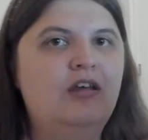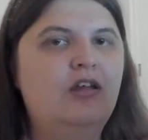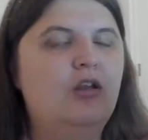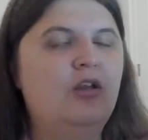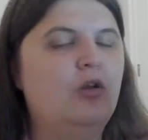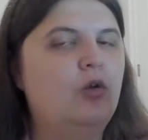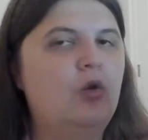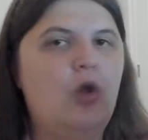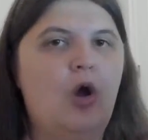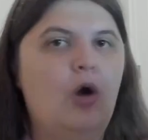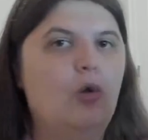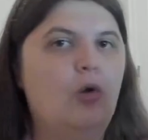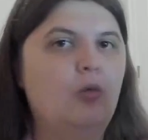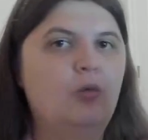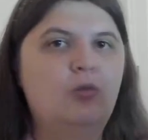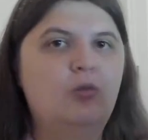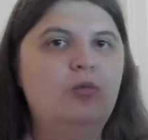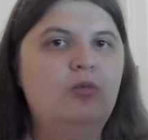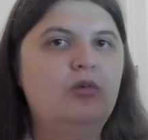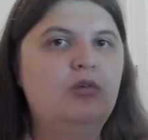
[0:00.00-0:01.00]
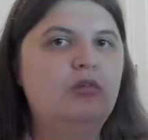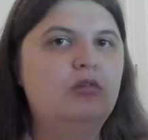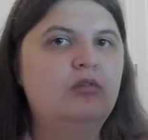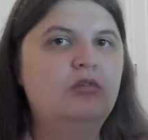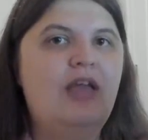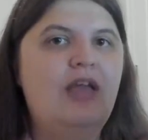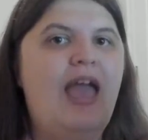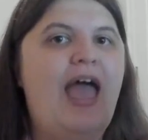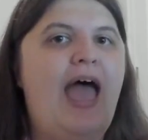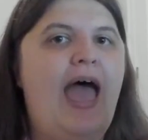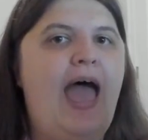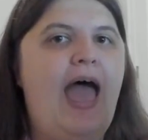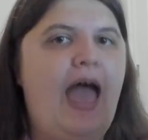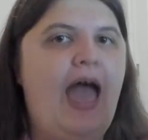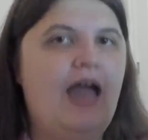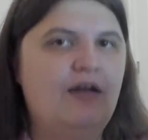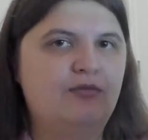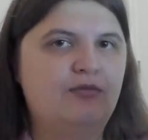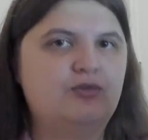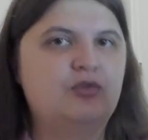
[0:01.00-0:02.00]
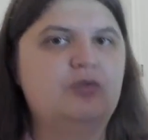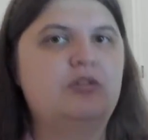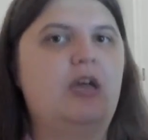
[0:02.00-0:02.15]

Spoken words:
No. After